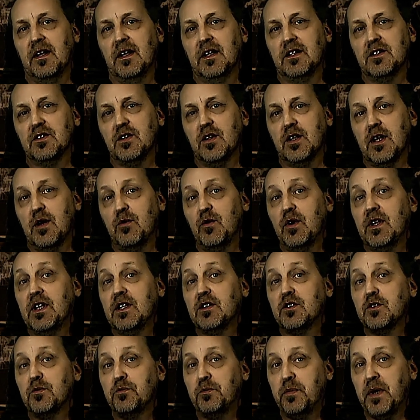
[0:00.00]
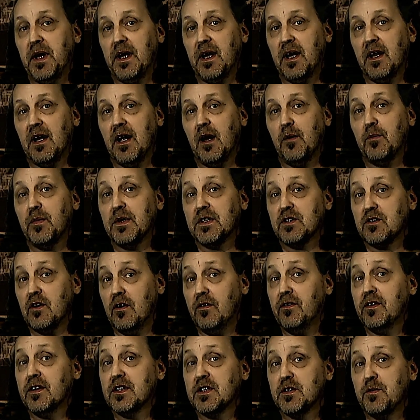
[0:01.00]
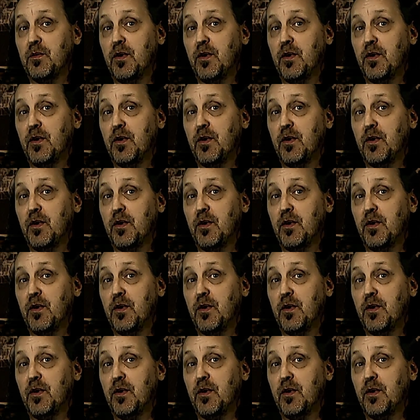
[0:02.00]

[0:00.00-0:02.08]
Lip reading: so then we need to pick it up as often as